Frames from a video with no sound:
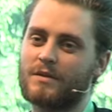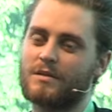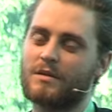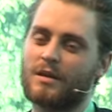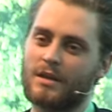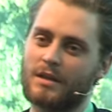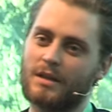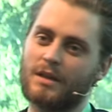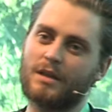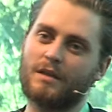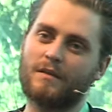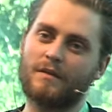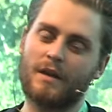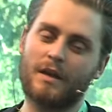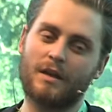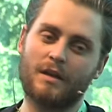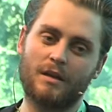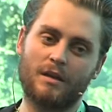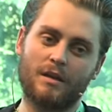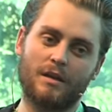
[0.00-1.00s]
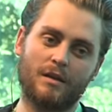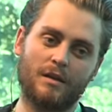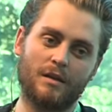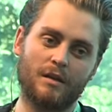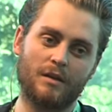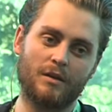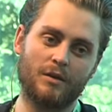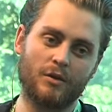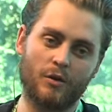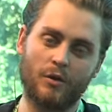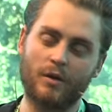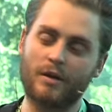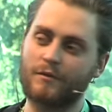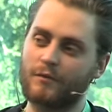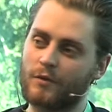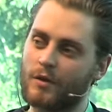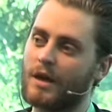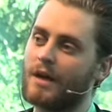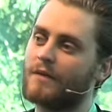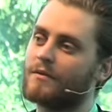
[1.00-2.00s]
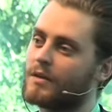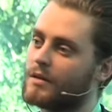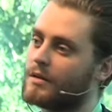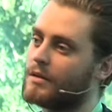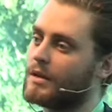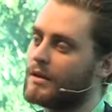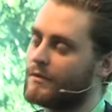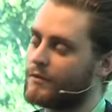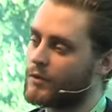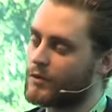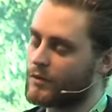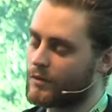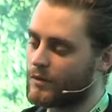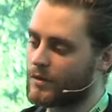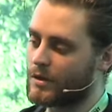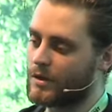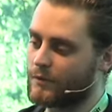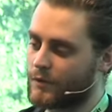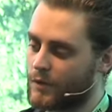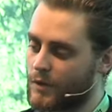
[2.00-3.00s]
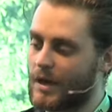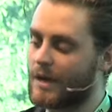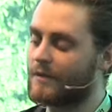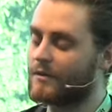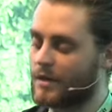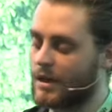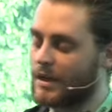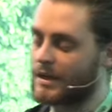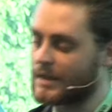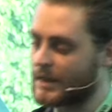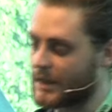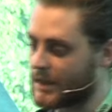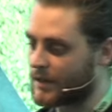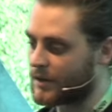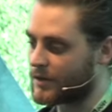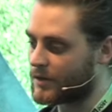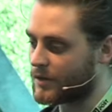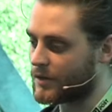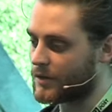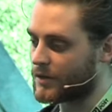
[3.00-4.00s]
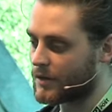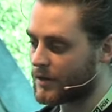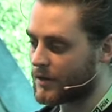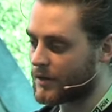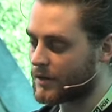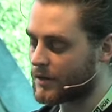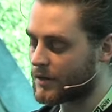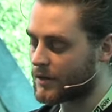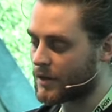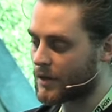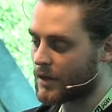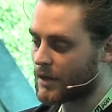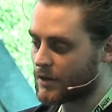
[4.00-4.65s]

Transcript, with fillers: this idea that uh, you know, if you have an, if you, if you have an idea, you,